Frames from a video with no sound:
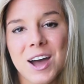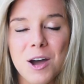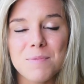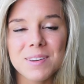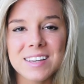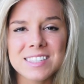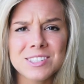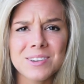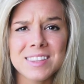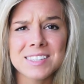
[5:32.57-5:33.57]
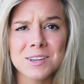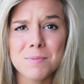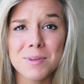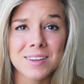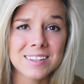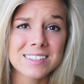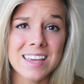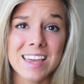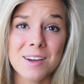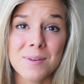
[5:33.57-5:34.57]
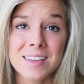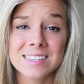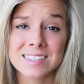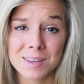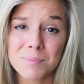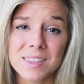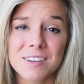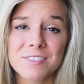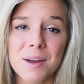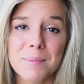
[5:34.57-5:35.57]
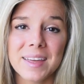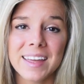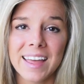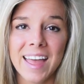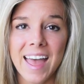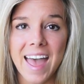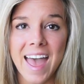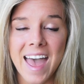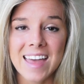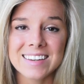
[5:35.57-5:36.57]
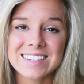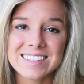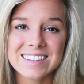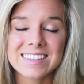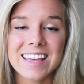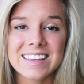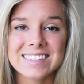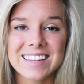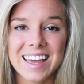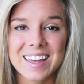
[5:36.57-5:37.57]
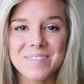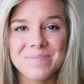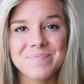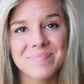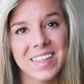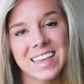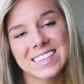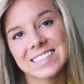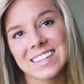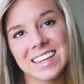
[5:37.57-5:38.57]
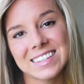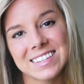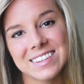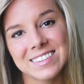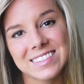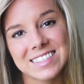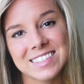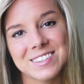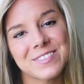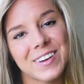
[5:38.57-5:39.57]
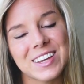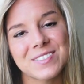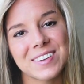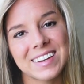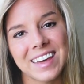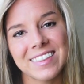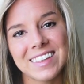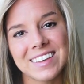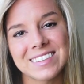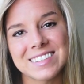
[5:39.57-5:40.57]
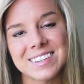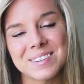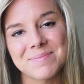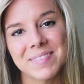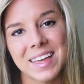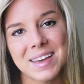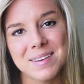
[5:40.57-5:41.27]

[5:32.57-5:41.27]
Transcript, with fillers: Hope you guys enjoy this. Hope you can take away something from it. And until next time, stay tuned to Fresh Fit and Healthy YouTube.